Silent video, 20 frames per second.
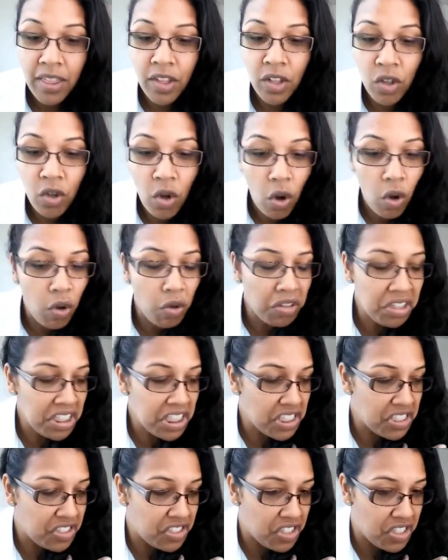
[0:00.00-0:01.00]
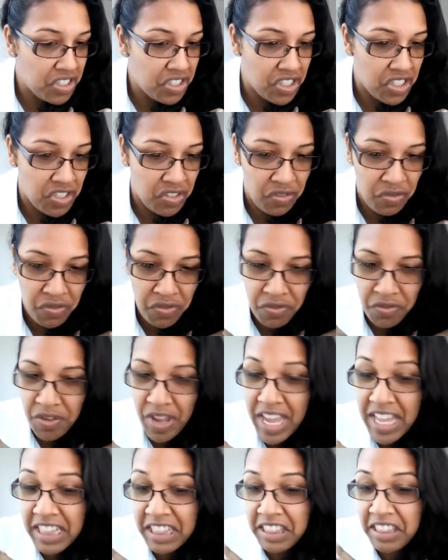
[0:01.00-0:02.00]
The goal is to just
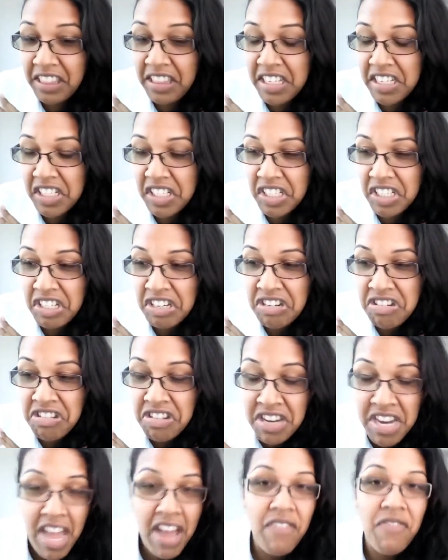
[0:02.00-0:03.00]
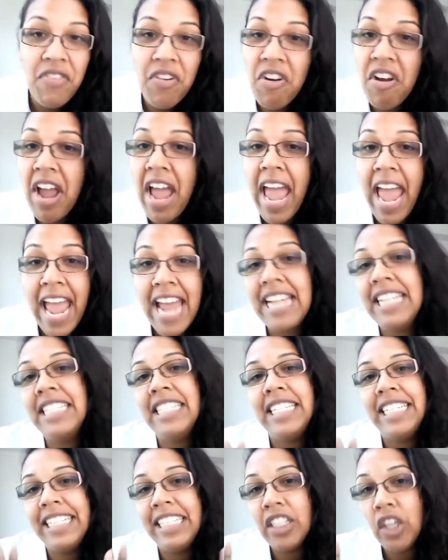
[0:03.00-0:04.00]
vent this
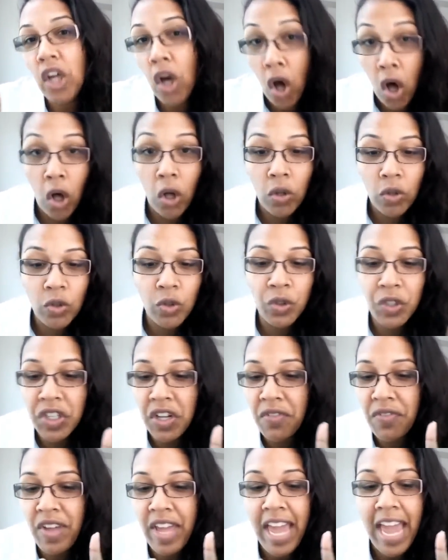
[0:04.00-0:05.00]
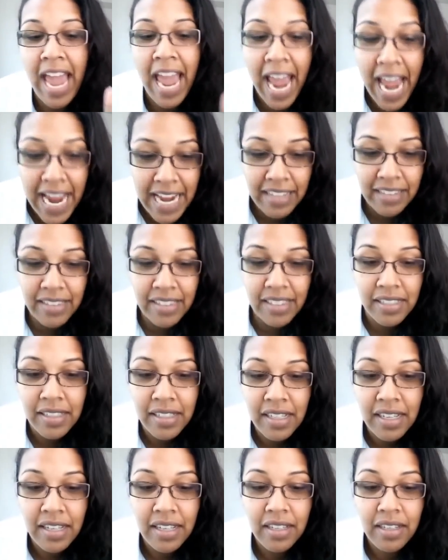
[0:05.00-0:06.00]
never-ending cauldron of
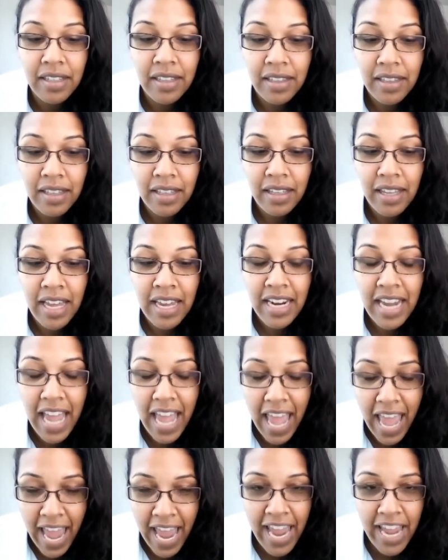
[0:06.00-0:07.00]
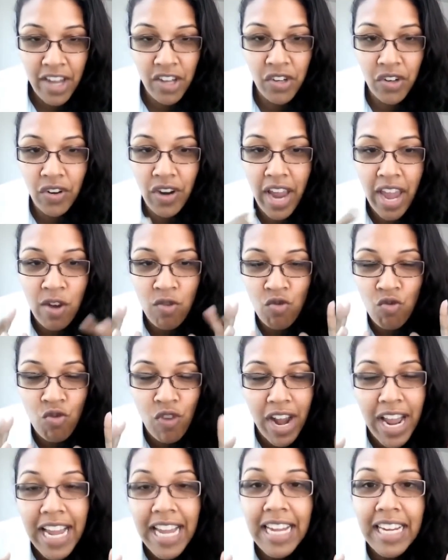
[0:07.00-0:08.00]
hate and anger
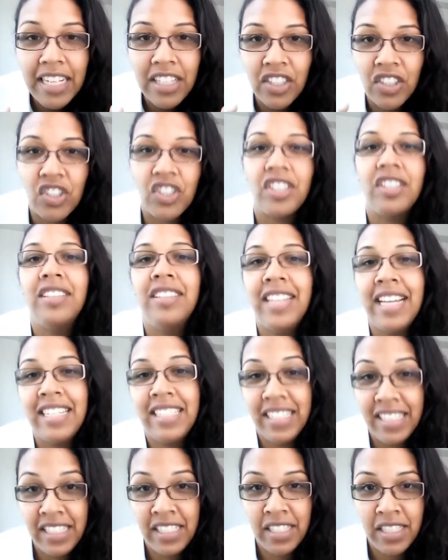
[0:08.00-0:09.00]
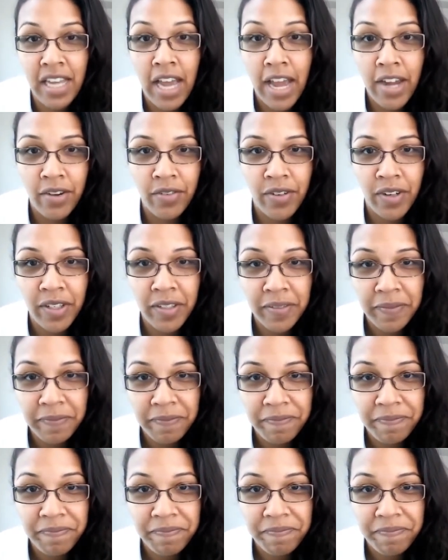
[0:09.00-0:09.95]
and rage that's inside of her.